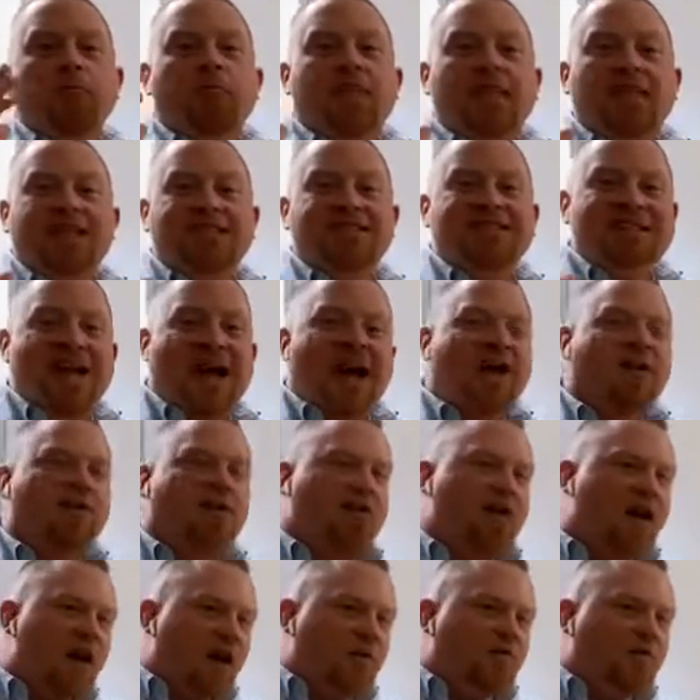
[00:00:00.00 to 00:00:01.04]
it's not
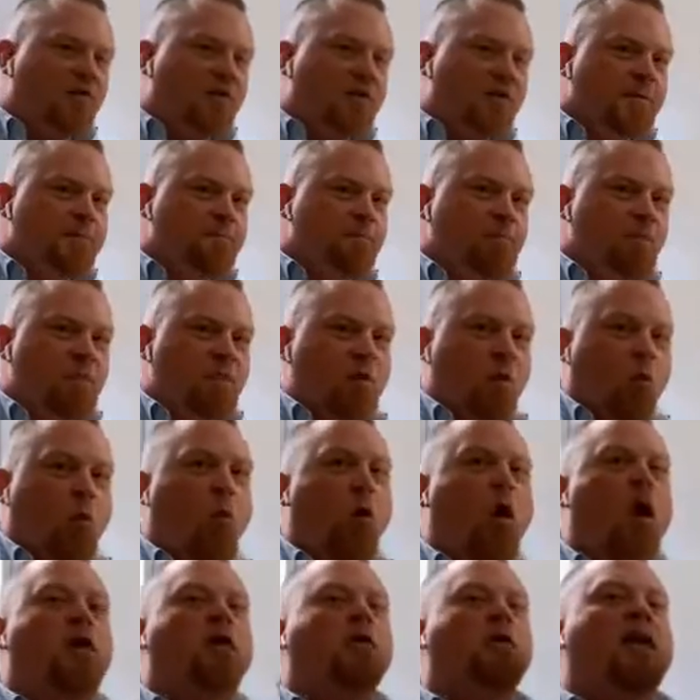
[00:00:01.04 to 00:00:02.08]
enough. The
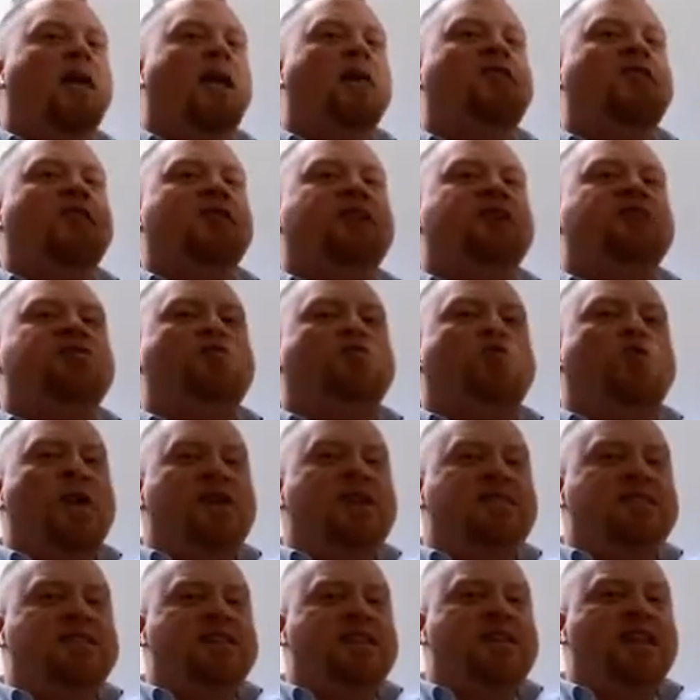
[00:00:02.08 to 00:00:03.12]
water level has
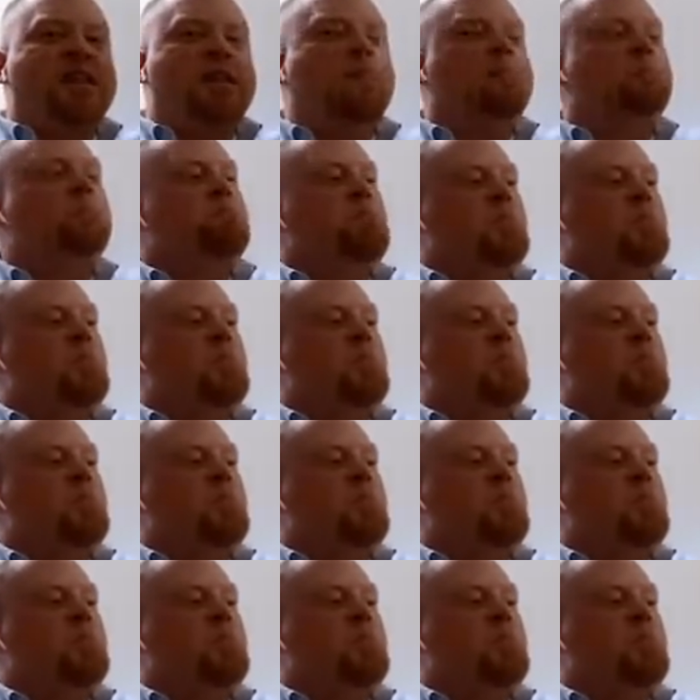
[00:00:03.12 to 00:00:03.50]
risen,